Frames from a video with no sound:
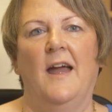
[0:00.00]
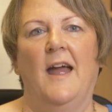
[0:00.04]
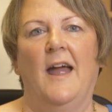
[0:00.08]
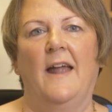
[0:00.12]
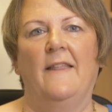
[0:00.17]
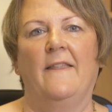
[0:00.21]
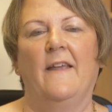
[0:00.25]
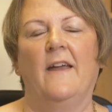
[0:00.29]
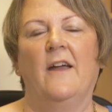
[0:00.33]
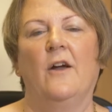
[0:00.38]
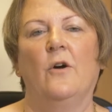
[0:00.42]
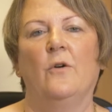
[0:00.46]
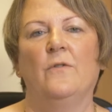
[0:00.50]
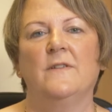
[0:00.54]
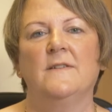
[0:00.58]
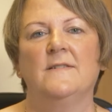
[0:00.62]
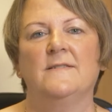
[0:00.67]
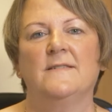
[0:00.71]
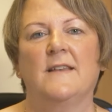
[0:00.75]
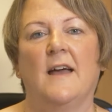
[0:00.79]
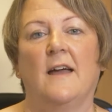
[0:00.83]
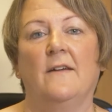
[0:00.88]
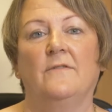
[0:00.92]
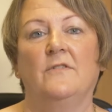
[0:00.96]
and the health
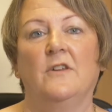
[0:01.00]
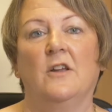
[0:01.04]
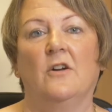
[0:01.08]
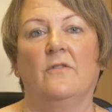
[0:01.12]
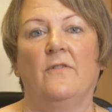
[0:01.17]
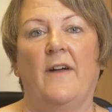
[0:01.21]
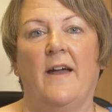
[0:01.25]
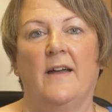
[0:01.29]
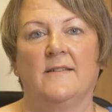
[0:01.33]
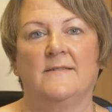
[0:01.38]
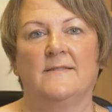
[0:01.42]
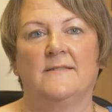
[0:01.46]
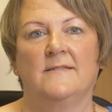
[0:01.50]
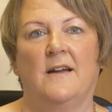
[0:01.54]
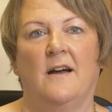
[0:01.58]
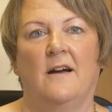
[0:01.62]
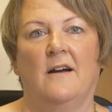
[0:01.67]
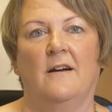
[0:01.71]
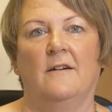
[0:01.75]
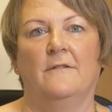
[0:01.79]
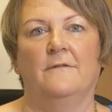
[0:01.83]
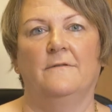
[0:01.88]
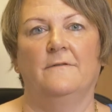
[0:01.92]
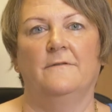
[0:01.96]
and safety of our
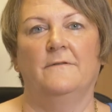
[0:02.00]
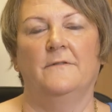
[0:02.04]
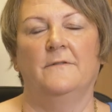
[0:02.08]
staff.